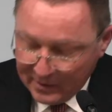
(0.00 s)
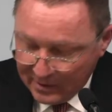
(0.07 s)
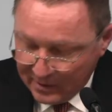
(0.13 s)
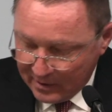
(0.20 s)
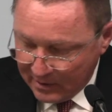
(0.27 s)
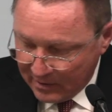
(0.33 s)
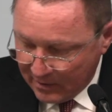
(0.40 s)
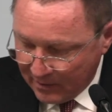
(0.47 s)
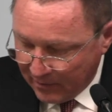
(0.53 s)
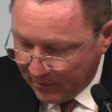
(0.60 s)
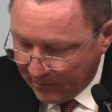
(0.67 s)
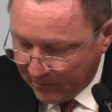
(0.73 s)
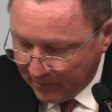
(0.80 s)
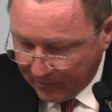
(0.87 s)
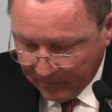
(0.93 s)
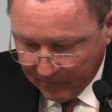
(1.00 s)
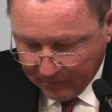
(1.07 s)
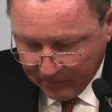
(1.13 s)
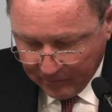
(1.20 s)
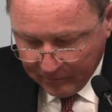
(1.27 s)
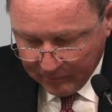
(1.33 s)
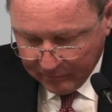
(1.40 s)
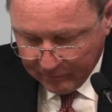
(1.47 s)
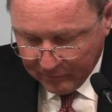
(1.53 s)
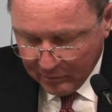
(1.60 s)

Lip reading: [no speech]